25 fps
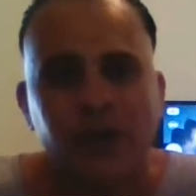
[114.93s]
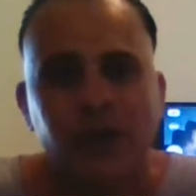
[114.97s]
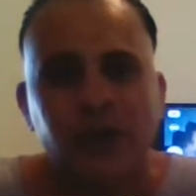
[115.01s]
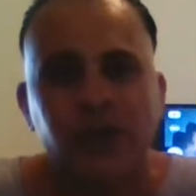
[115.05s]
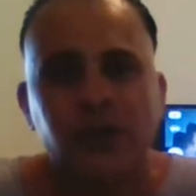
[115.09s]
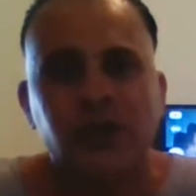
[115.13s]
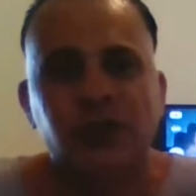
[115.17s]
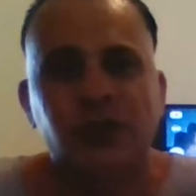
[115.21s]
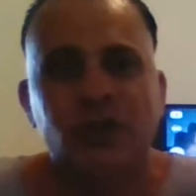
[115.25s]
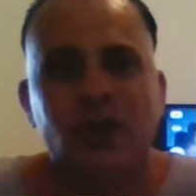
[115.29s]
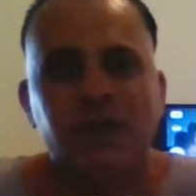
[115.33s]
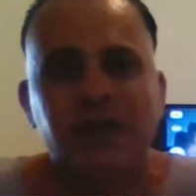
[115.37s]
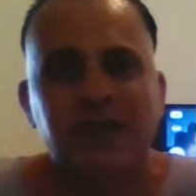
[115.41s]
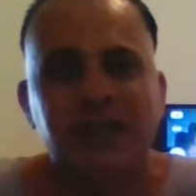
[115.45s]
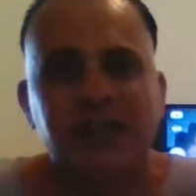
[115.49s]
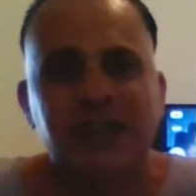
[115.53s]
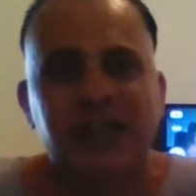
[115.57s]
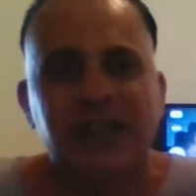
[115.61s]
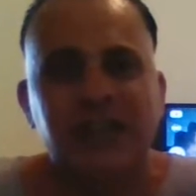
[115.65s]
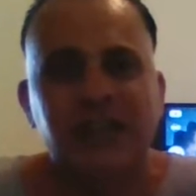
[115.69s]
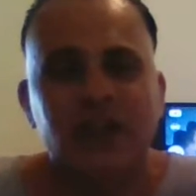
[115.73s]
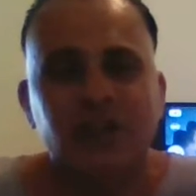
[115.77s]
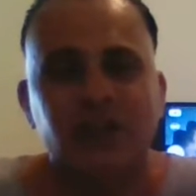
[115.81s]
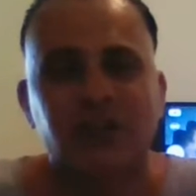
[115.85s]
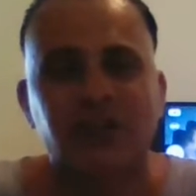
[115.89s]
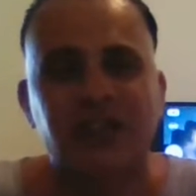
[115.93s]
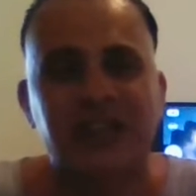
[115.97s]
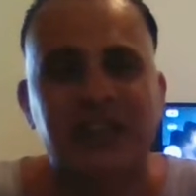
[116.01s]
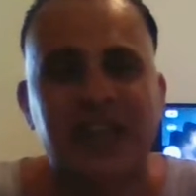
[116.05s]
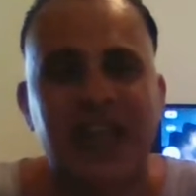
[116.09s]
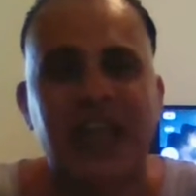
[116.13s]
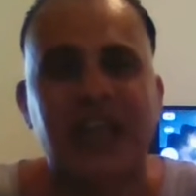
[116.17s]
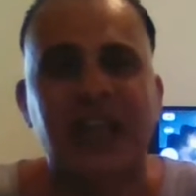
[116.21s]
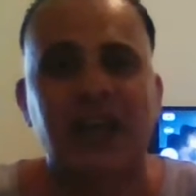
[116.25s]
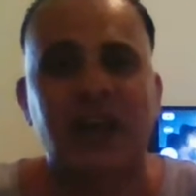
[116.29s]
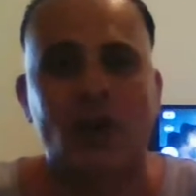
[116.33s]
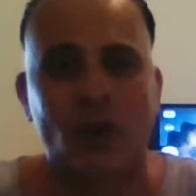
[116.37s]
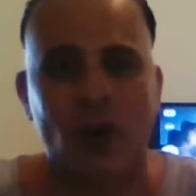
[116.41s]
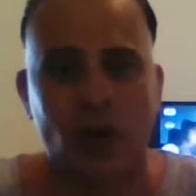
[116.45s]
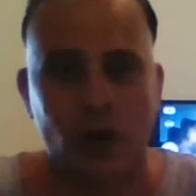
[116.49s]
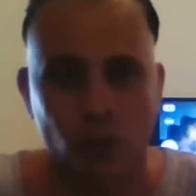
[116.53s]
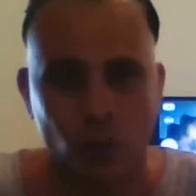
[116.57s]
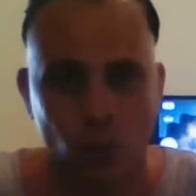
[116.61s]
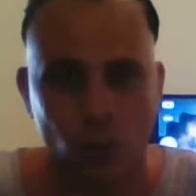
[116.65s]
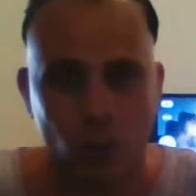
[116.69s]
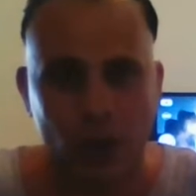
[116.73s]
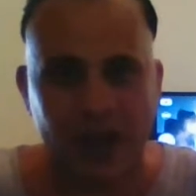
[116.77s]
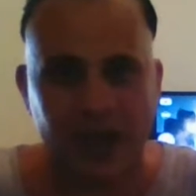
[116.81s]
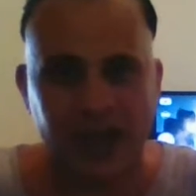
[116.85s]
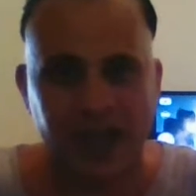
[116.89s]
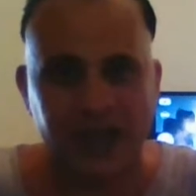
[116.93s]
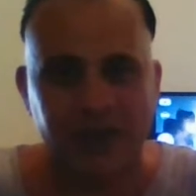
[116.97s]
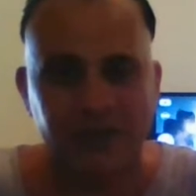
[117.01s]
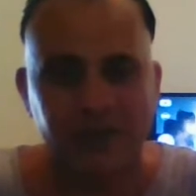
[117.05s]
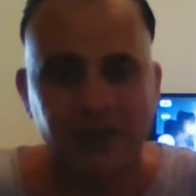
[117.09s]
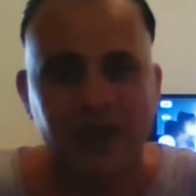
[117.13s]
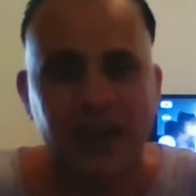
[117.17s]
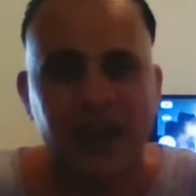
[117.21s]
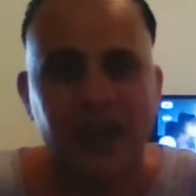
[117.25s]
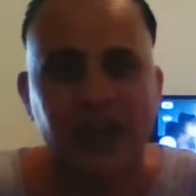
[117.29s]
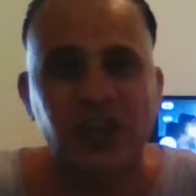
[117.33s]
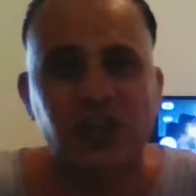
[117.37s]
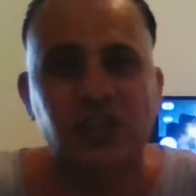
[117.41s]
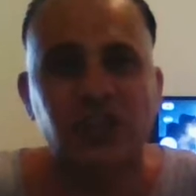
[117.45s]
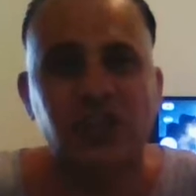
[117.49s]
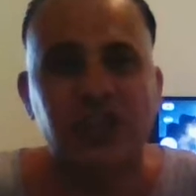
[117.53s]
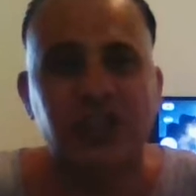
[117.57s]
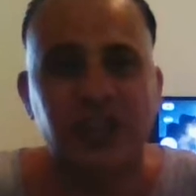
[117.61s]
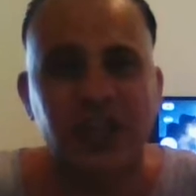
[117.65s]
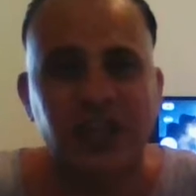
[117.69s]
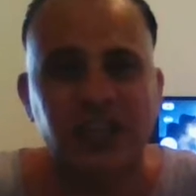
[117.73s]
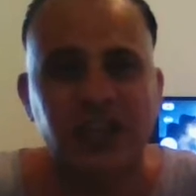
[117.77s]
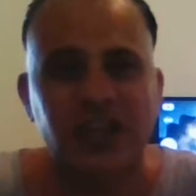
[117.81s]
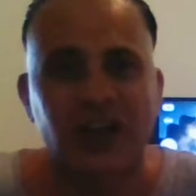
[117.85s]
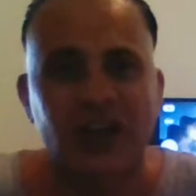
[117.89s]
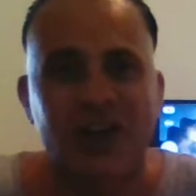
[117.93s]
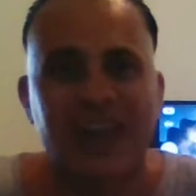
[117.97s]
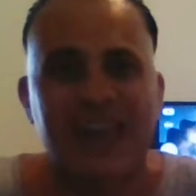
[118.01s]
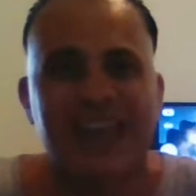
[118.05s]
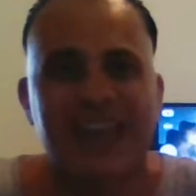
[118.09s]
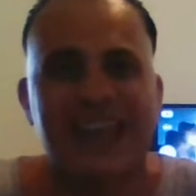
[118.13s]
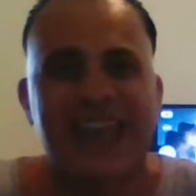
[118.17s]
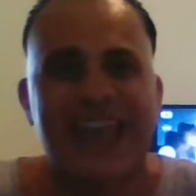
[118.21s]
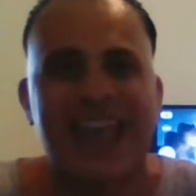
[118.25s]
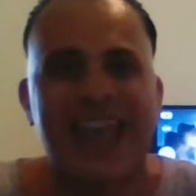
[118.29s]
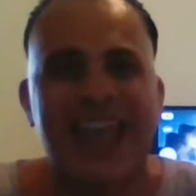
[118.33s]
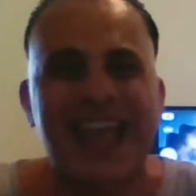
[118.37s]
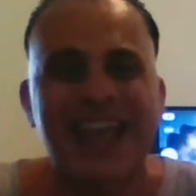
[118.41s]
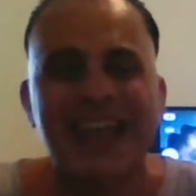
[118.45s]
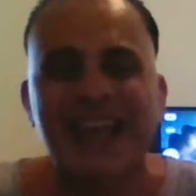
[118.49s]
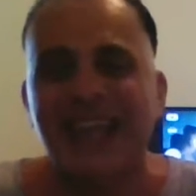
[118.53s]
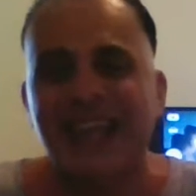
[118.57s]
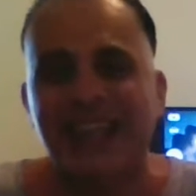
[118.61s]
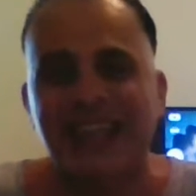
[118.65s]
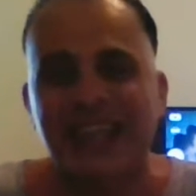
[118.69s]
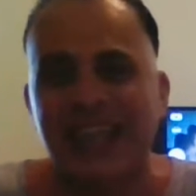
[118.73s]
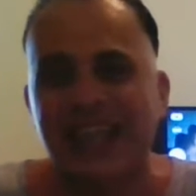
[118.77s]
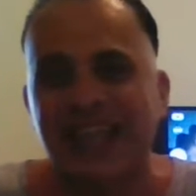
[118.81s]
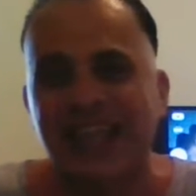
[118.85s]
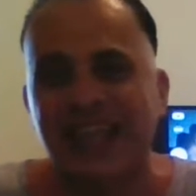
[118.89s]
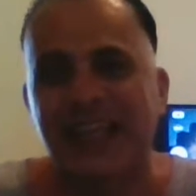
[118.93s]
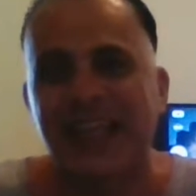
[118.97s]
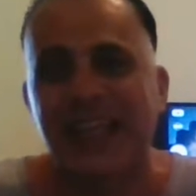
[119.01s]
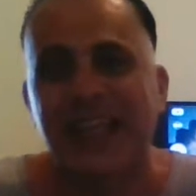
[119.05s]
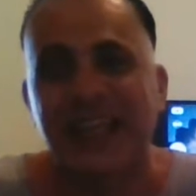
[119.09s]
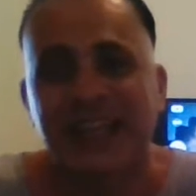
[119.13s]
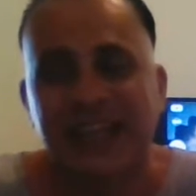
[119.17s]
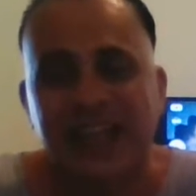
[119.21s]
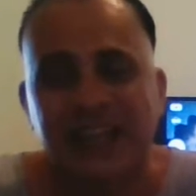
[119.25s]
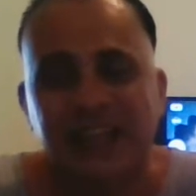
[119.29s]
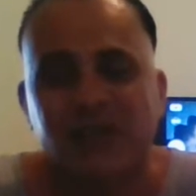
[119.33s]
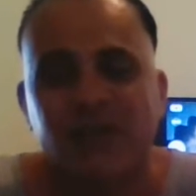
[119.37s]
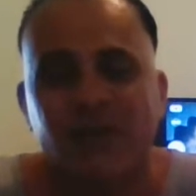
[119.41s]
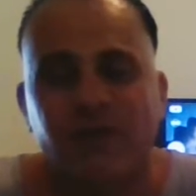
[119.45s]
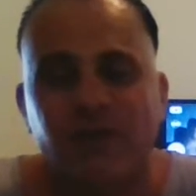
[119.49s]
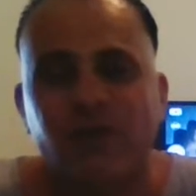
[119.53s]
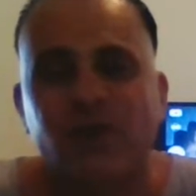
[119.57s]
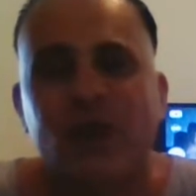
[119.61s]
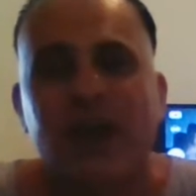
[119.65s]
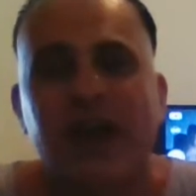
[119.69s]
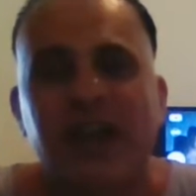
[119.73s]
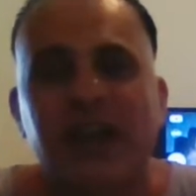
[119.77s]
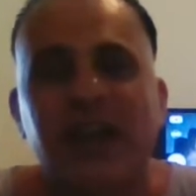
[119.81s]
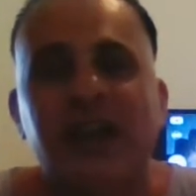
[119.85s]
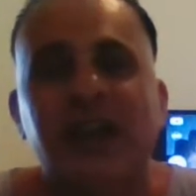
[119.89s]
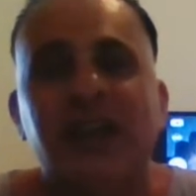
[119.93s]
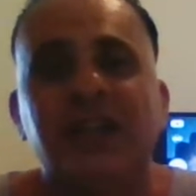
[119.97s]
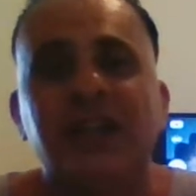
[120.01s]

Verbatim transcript: She's obviously used to getting her own way, and she doesn't like anything that's a threat